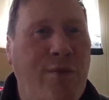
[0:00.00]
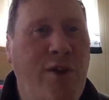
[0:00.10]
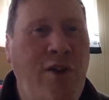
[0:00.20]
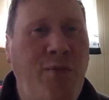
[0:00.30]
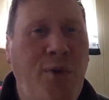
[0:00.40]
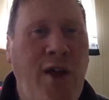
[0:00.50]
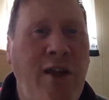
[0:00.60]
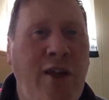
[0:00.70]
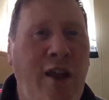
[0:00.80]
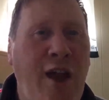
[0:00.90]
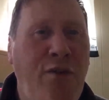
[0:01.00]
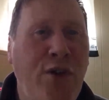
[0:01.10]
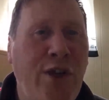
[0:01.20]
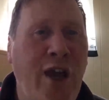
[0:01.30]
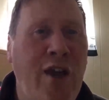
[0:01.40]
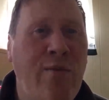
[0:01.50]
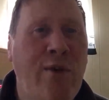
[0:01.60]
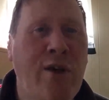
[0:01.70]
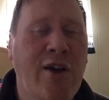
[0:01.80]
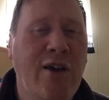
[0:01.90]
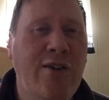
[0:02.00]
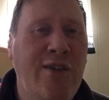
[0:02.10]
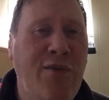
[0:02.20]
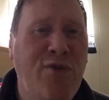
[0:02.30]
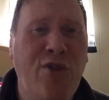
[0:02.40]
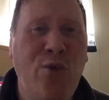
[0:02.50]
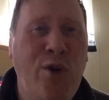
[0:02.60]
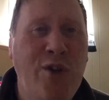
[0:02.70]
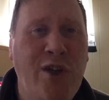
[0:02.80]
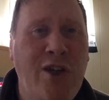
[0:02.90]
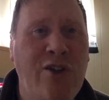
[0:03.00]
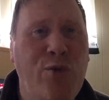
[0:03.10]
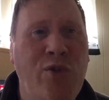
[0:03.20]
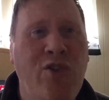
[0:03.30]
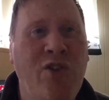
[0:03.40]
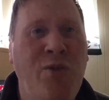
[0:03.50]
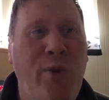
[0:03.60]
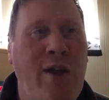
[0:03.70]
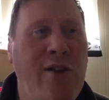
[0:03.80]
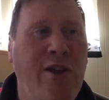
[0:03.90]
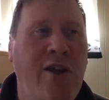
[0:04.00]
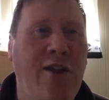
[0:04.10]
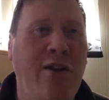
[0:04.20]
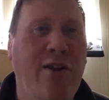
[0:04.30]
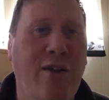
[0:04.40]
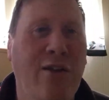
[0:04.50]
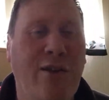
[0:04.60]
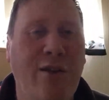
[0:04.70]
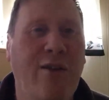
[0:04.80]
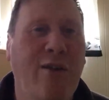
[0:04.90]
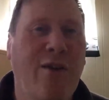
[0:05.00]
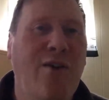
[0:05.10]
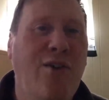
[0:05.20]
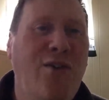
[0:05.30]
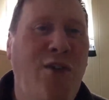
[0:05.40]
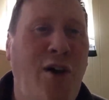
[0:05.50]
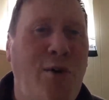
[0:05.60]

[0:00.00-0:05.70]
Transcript: He's played in every game except for the one that he's been suspended in. So.